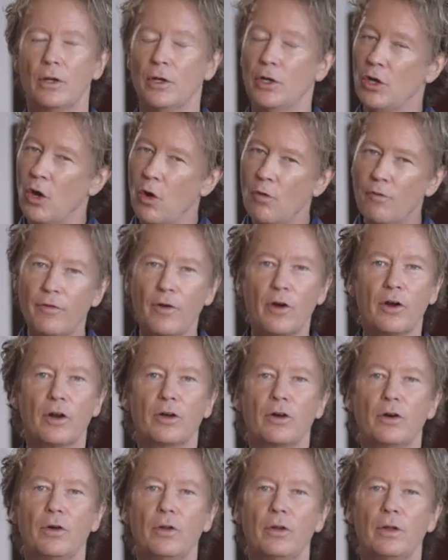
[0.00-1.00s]
No
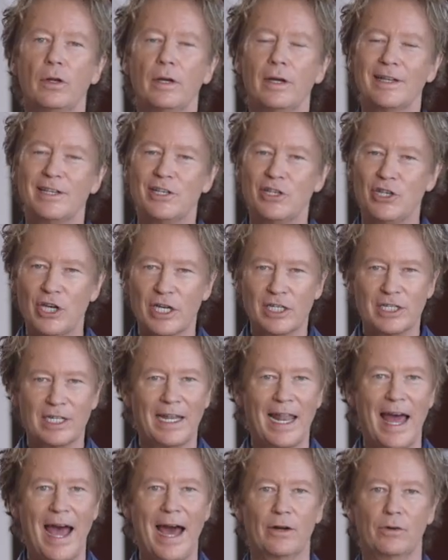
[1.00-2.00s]
vertical, just
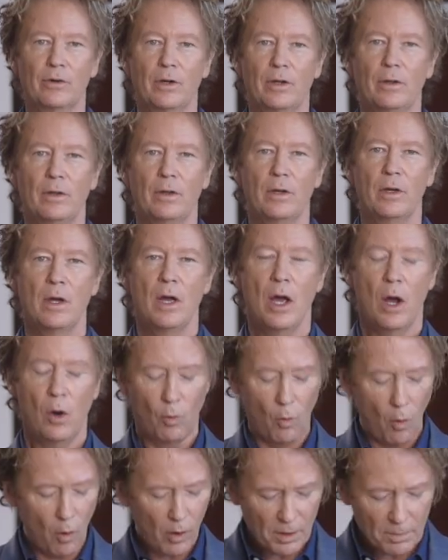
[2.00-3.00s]
lateral.
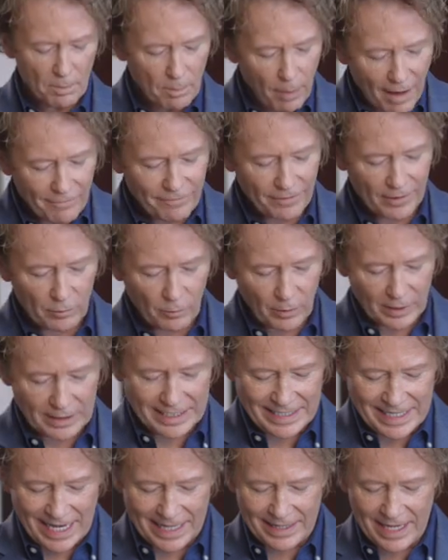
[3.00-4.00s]
Warren Buffett once
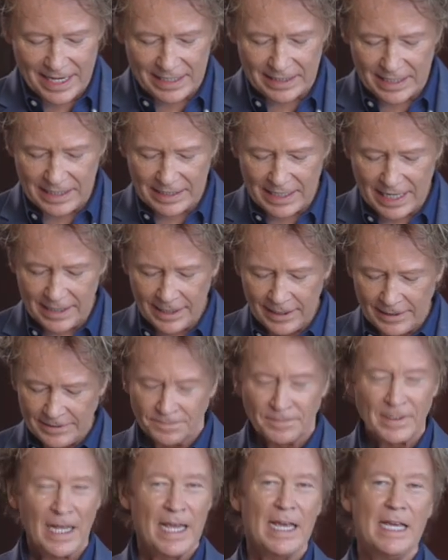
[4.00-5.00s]
said this. He said,
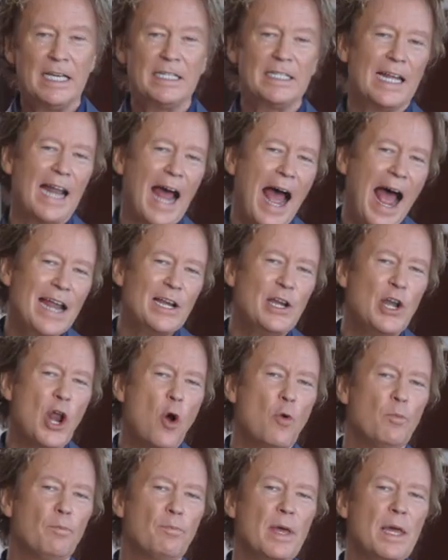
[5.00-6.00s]
he said, I
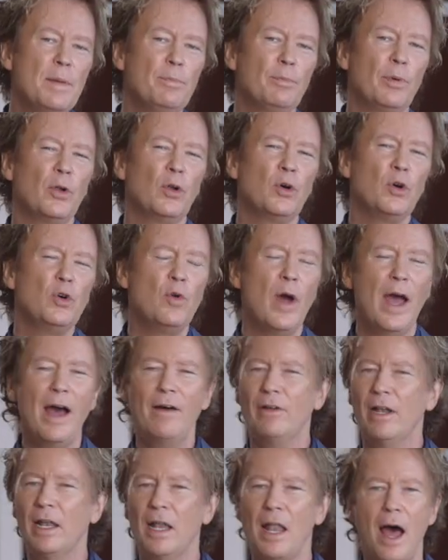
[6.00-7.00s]
know people who have
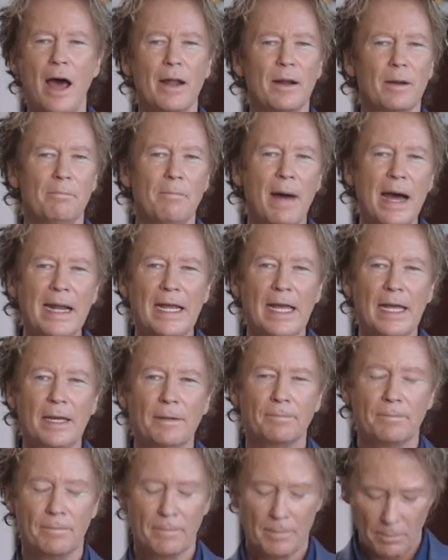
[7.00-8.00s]
a lot of money,
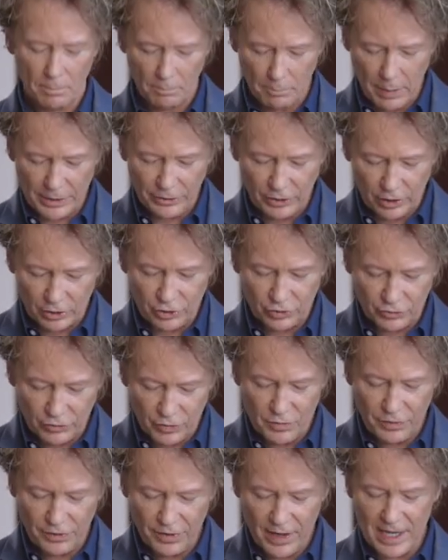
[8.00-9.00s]
but the
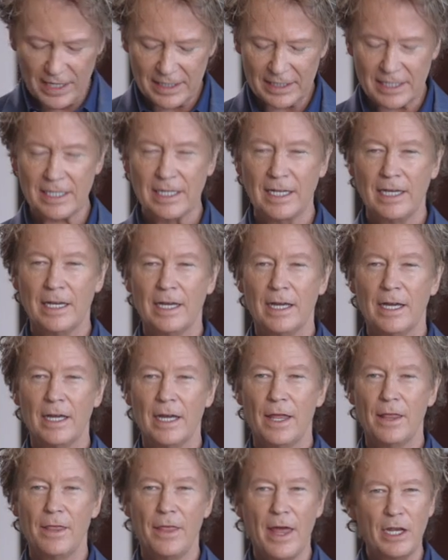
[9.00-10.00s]
truth is
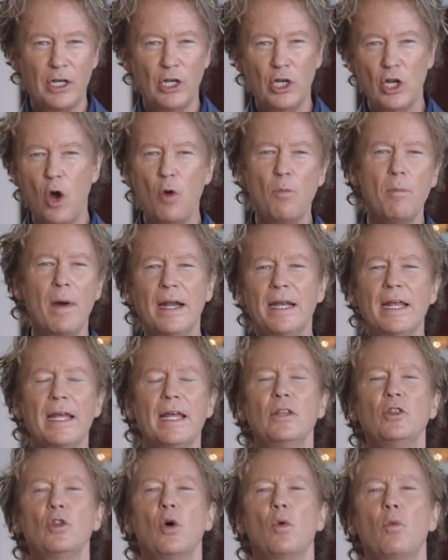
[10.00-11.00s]
that nobody
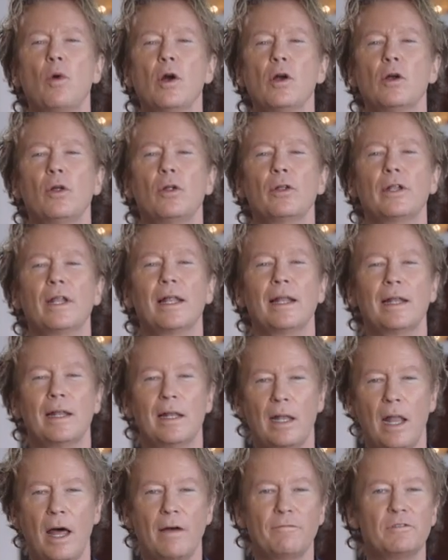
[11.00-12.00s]
in the world
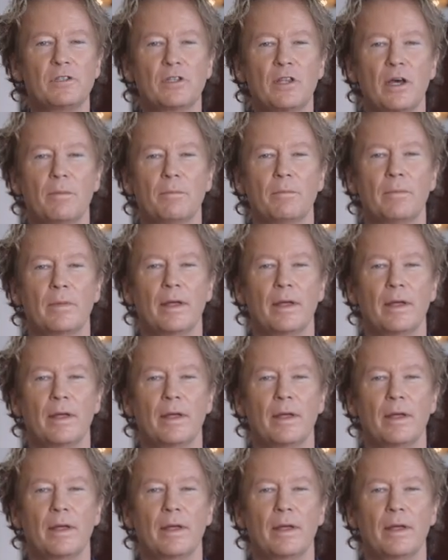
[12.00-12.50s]
loves them.